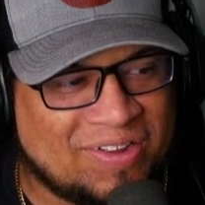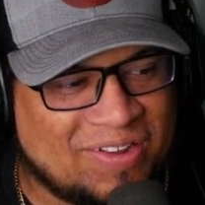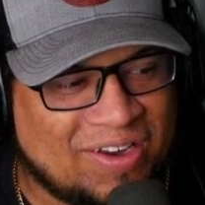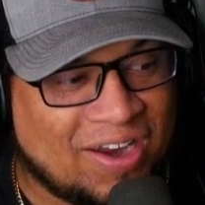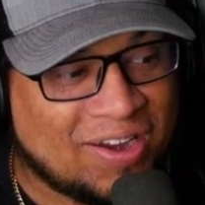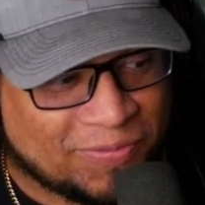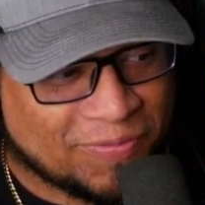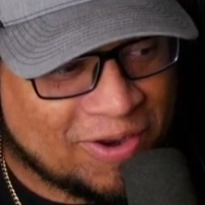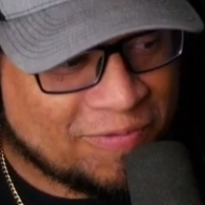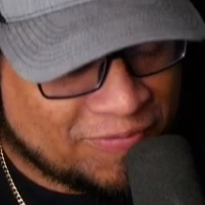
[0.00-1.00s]
and it's
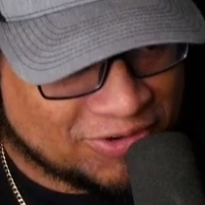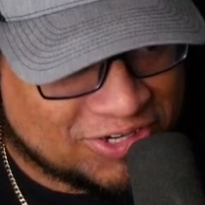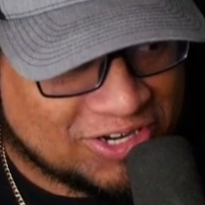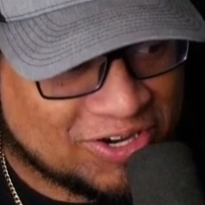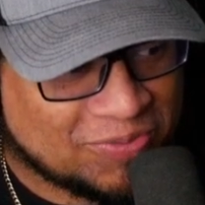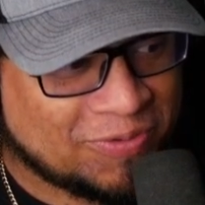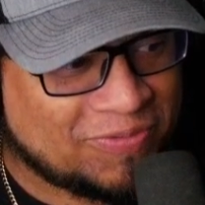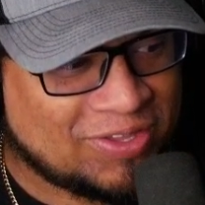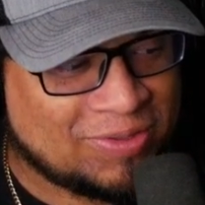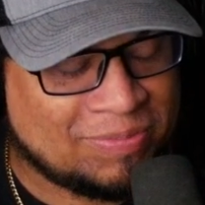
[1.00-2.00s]
very first year with
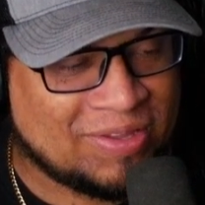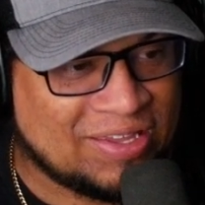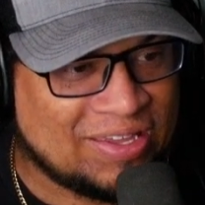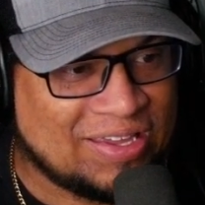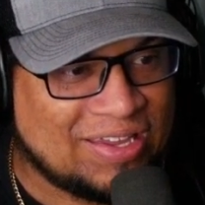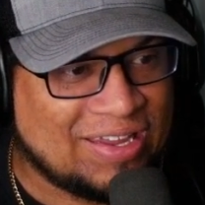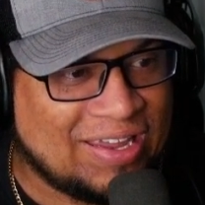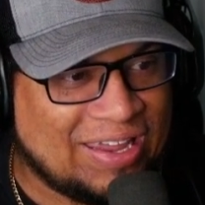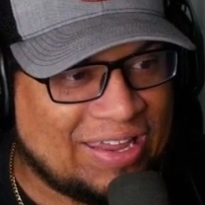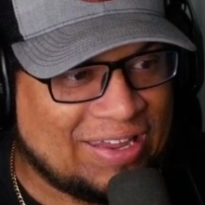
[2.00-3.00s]
them,
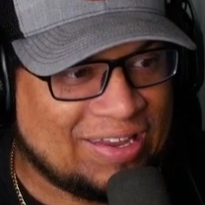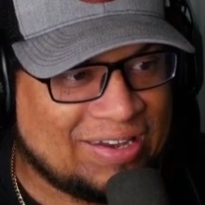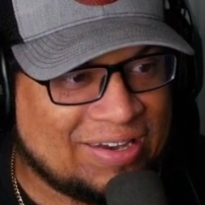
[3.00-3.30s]
and